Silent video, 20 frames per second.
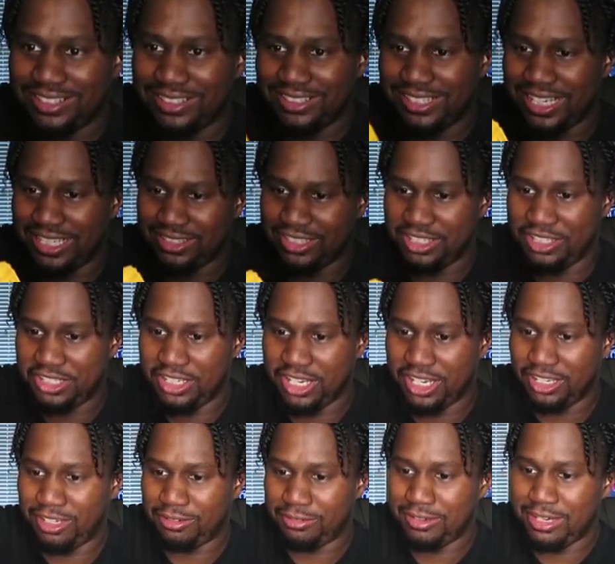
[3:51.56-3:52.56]
Got the
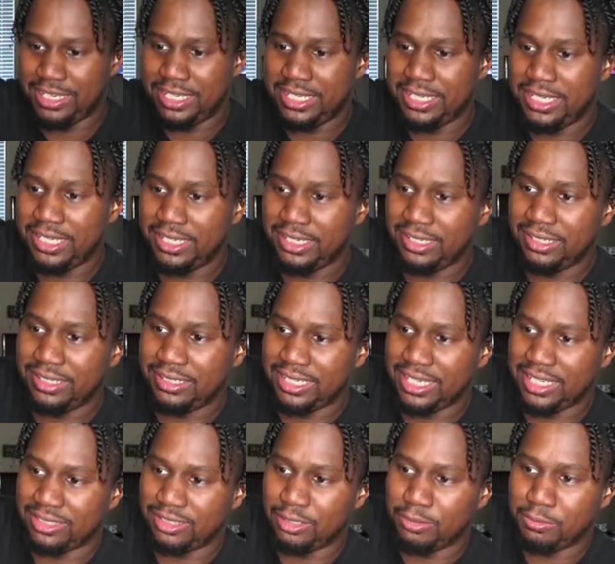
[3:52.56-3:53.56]
yellow right here.
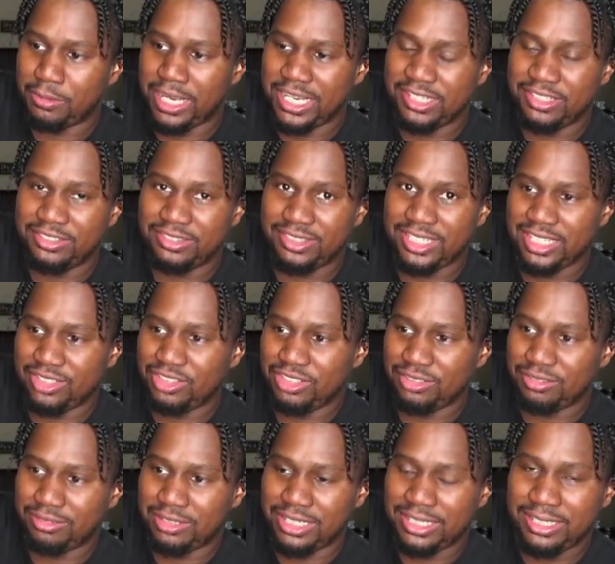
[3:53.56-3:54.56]
Got the white
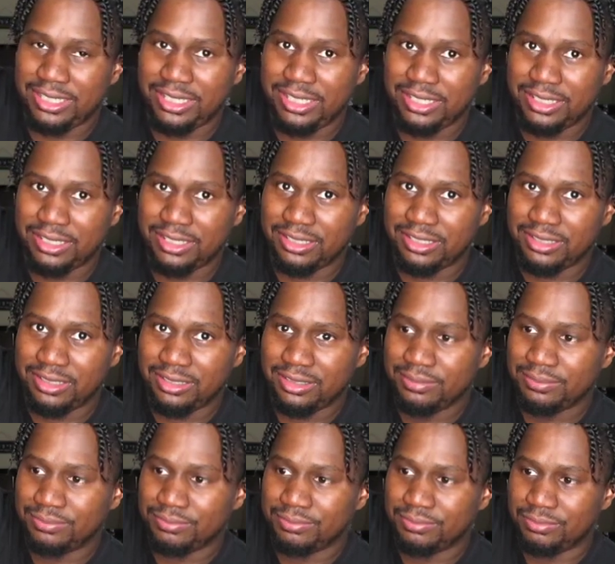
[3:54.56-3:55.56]
stitching right here.
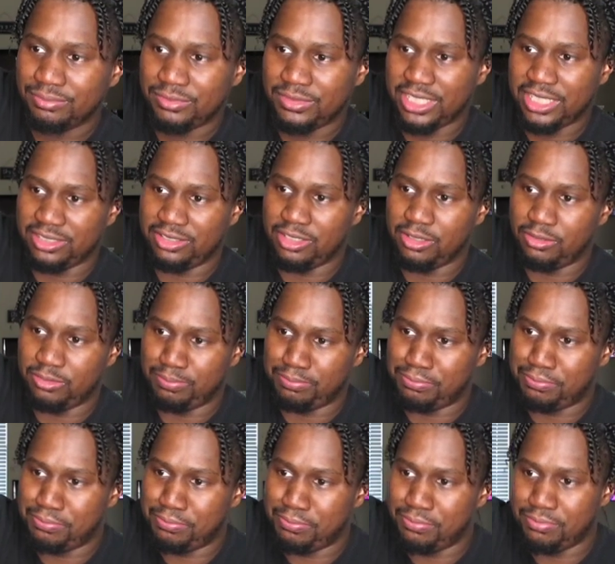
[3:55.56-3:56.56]
Got the
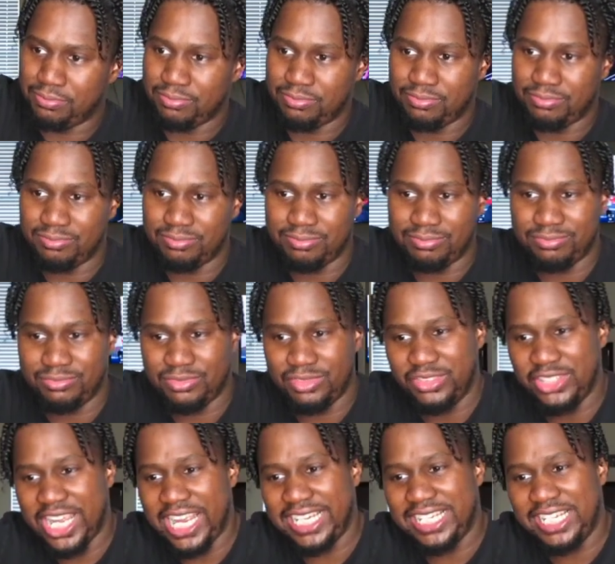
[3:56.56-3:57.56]

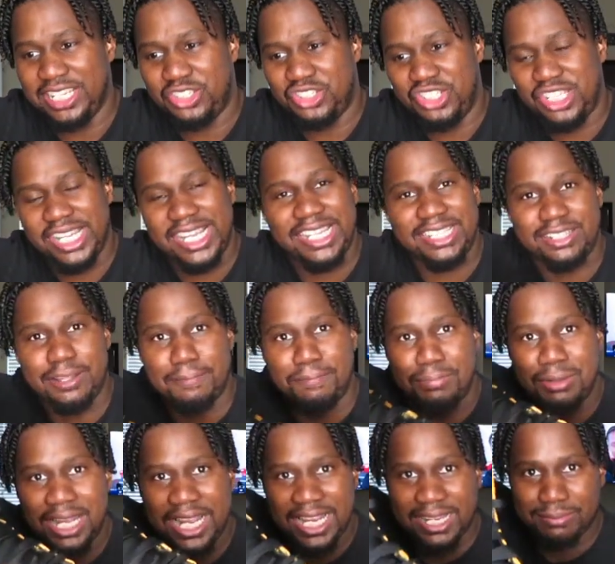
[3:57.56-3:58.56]
Nike check, the
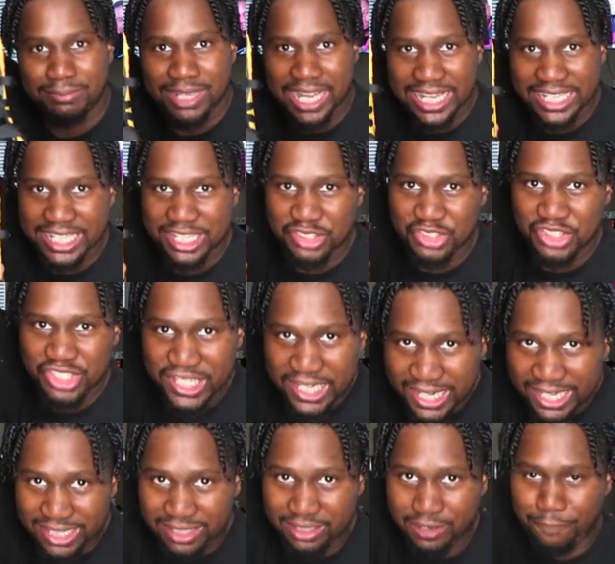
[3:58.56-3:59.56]
black Nike
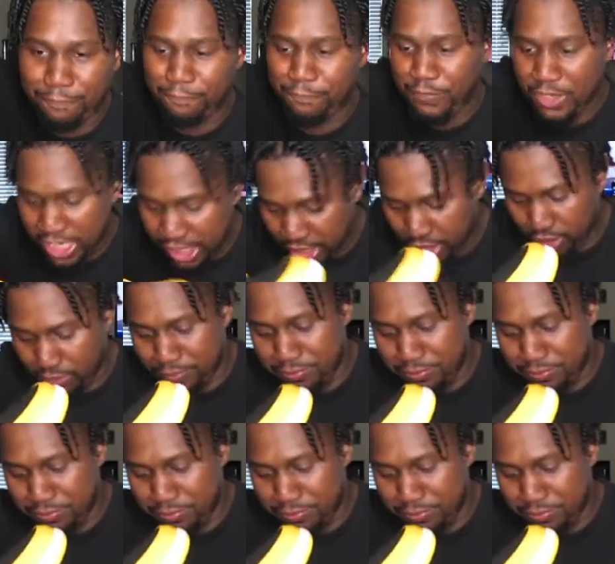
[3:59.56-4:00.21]
check. You feel